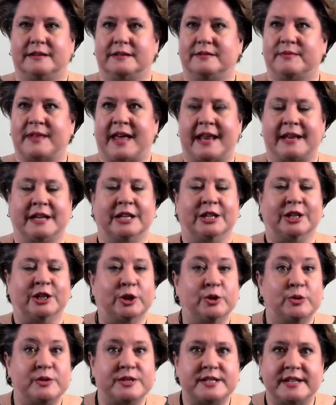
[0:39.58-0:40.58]
That
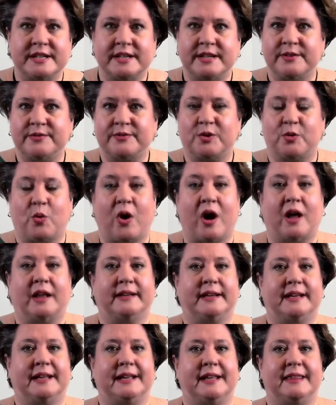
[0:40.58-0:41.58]
elusive
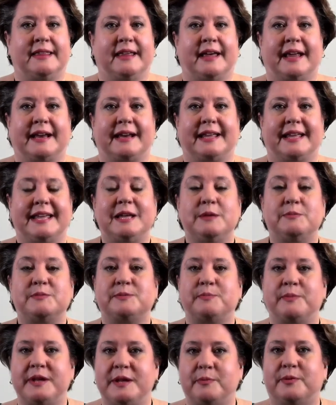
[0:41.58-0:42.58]
quality that
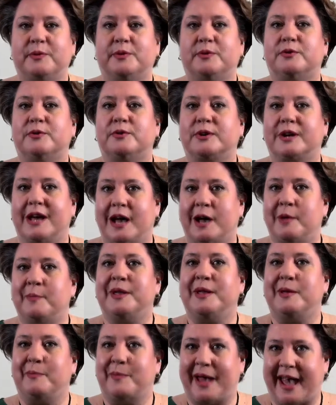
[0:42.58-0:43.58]
keeps people
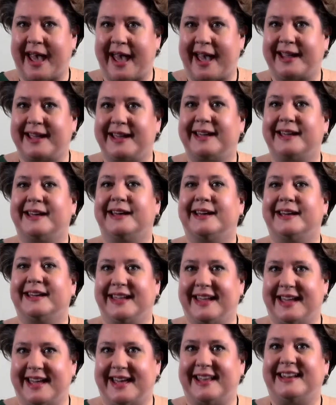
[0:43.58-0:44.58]
coming back
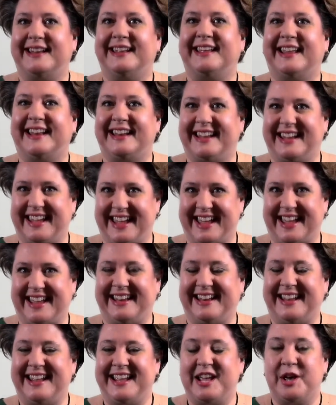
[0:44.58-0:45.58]
again and
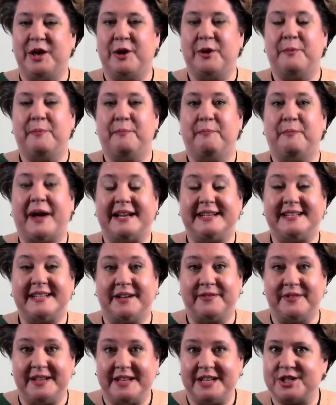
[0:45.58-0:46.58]
again. By
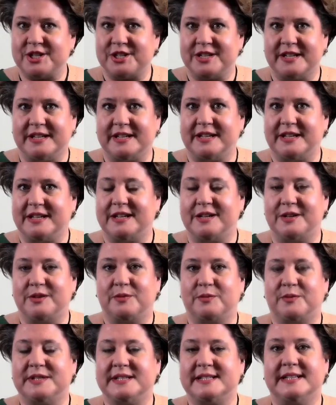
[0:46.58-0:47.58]
definition,
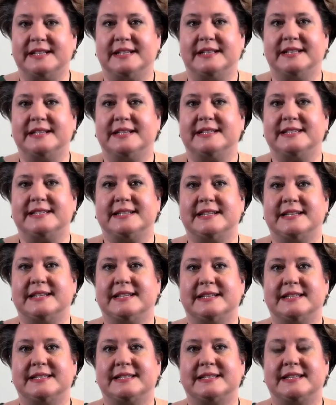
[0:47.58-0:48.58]
resilience
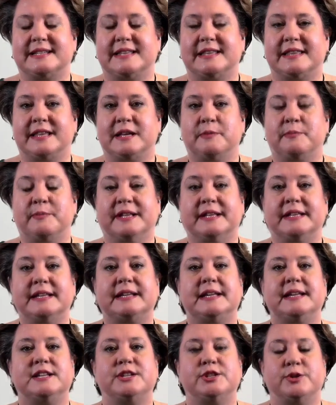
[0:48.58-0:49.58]
is the
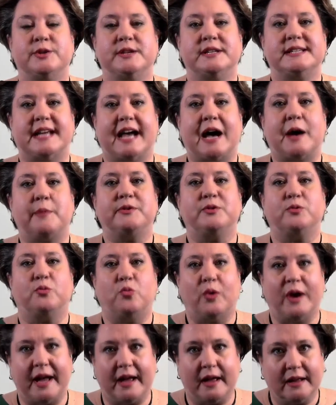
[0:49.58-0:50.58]
ability to adapt
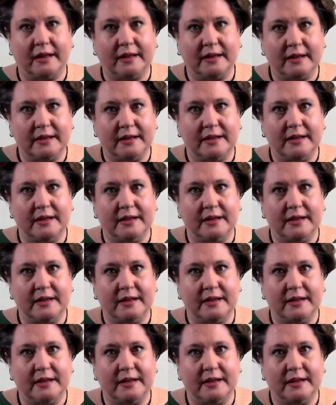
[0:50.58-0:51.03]
well